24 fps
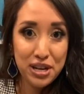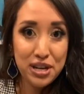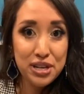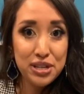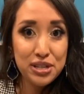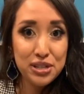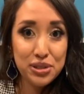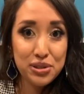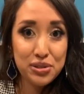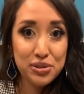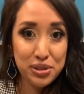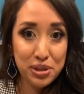
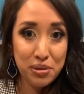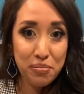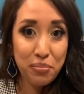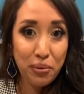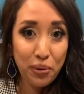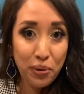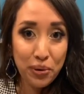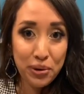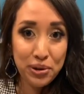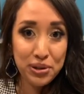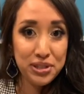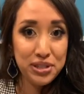So it's
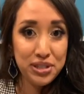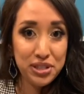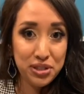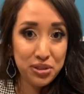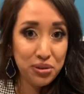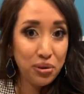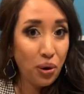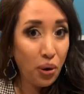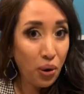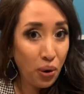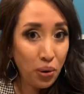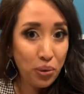important
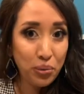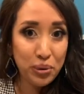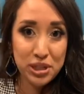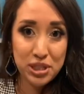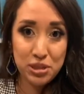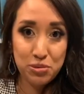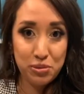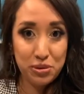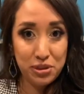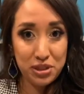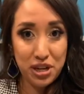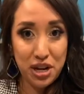to always
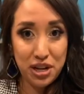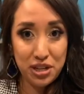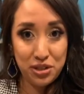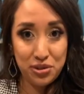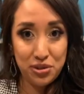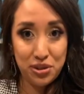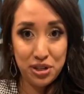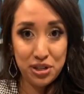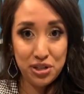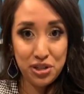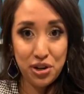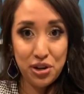talk to
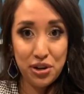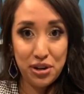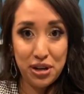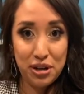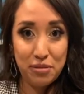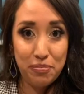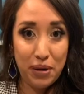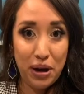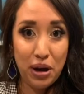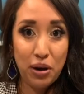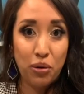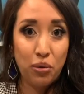an attorney
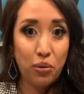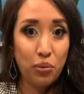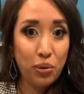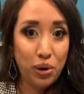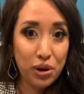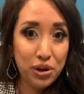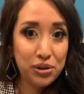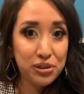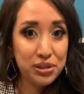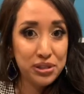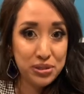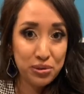about what
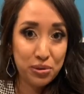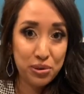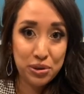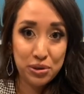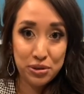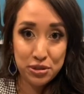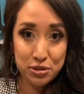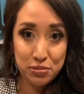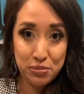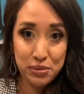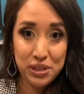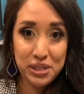are these
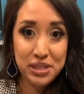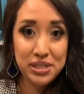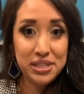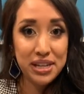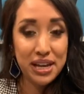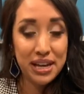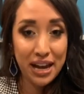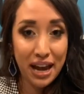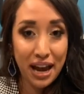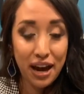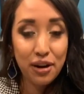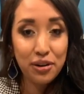orders means
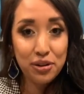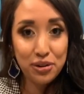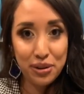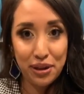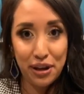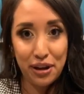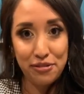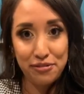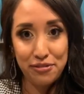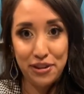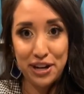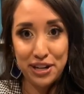and how do they
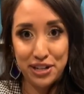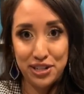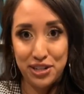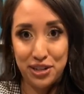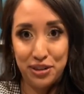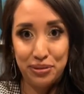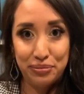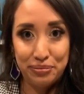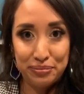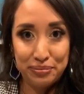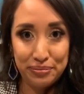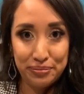affect you.
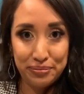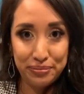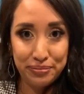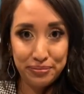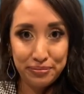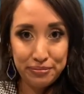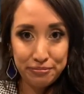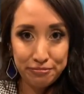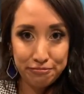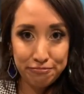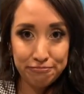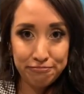
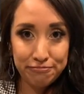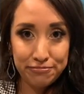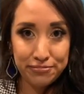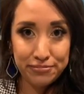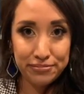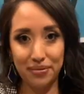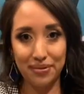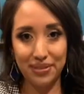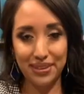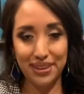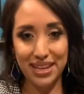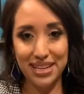
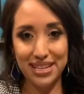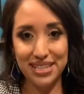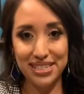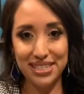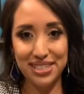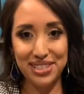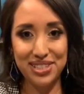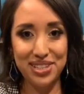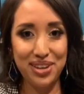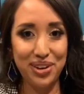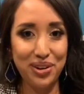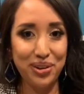
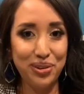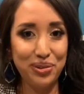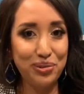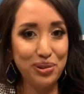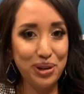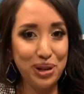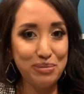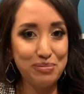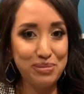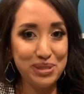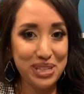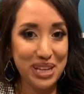So what
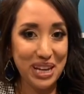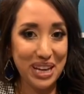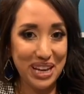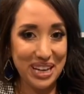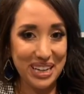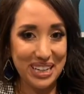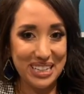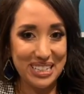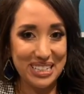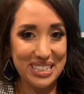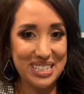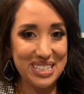I'm saying
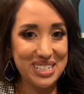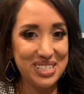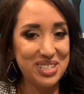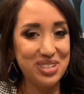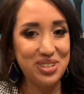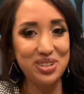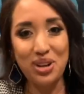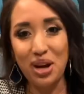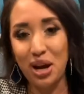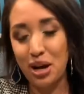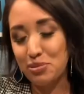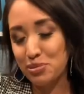is no
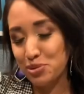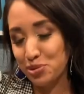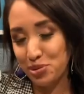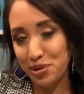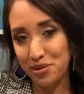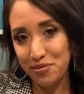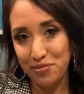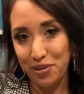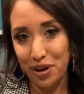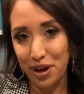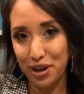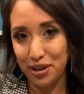cops were
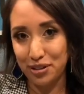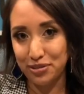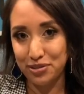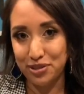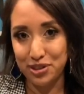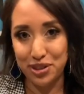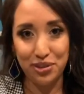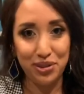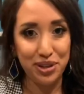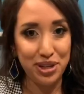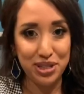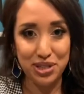involved,
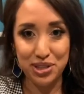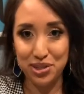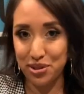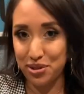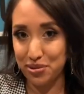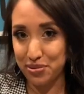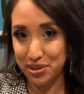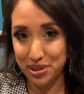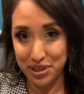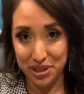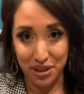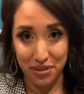no history
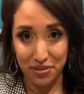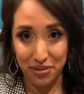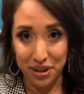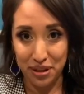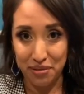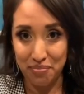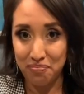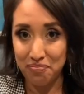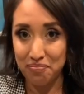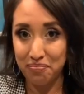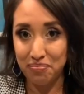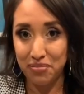was
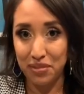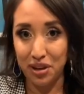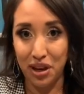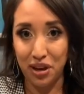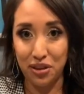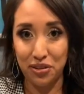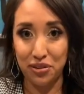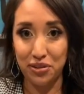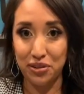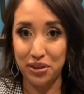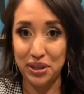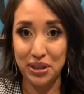given
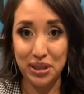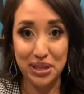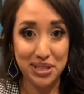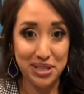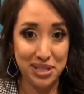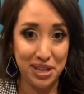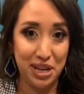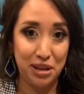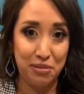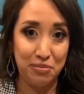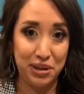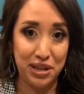other than this
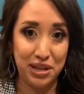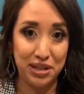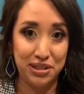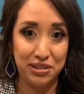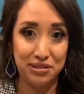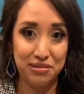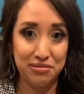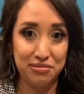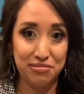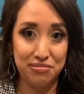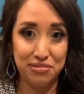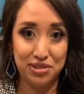statement
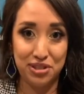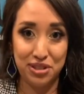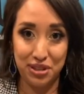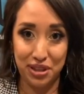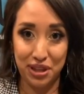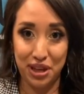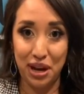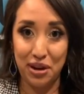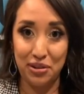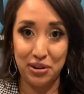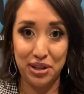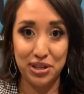to the
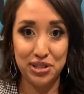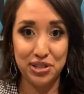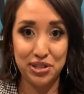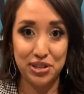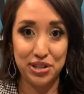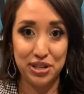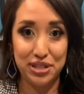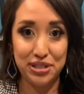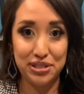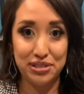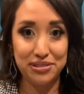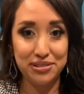county
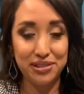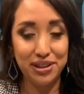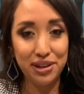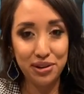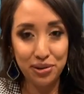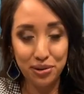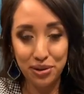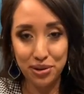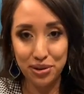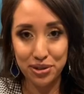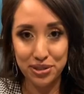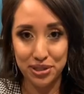attorneys. An
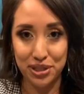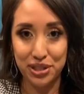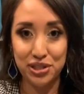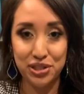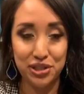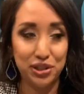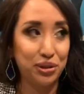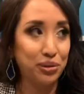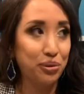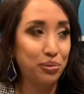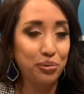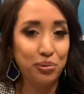order is
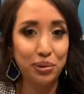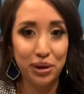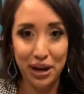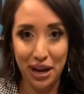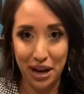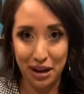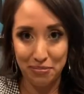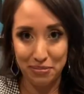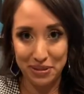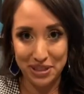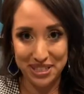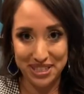issued. What
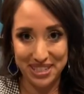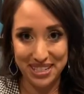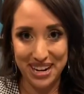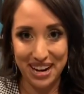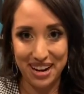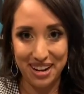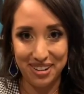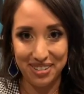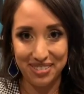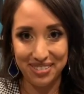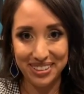happens now?